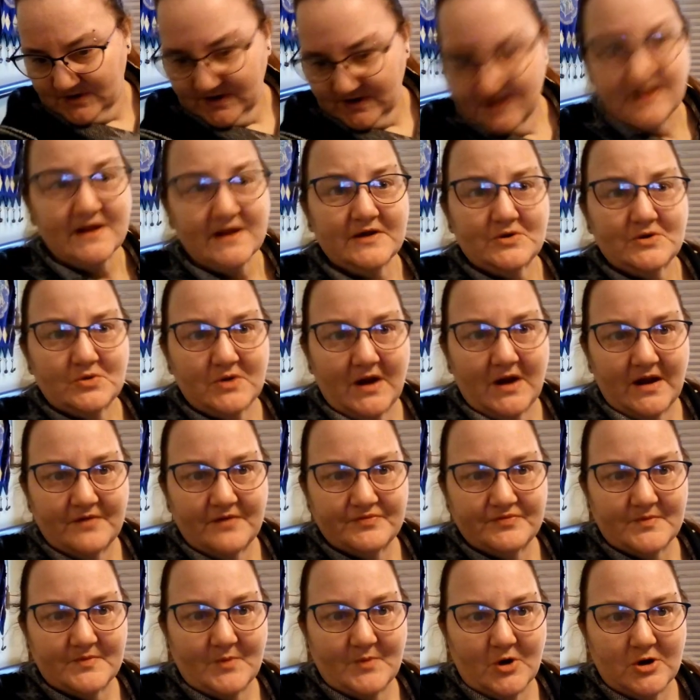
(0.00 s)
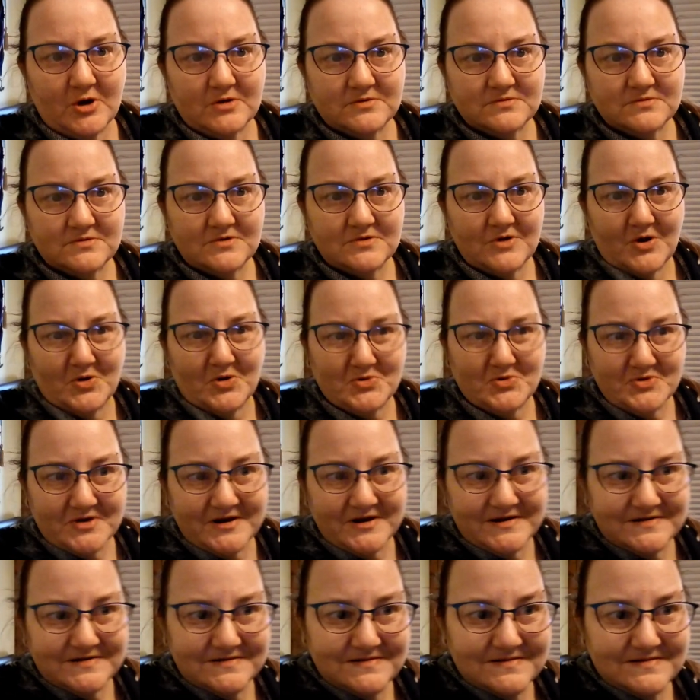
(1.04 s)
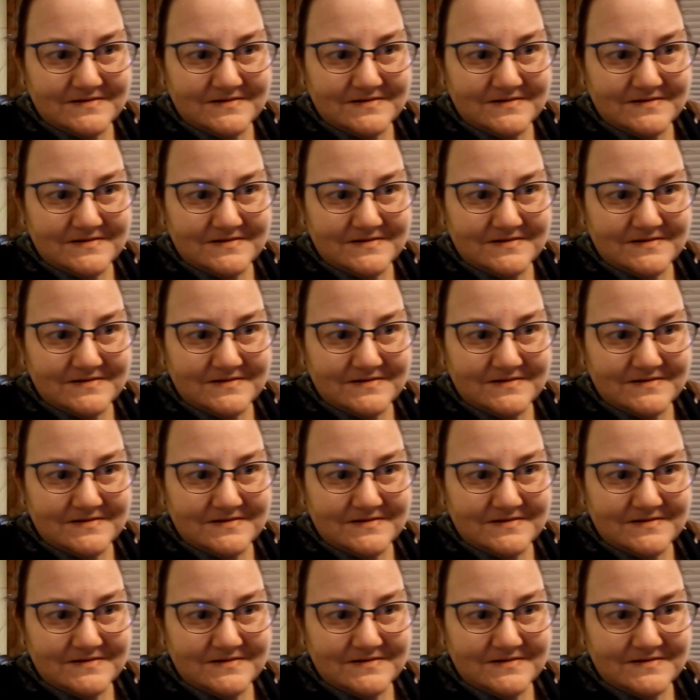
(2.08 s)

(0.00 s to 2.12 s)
And I don't have them all. Hold on.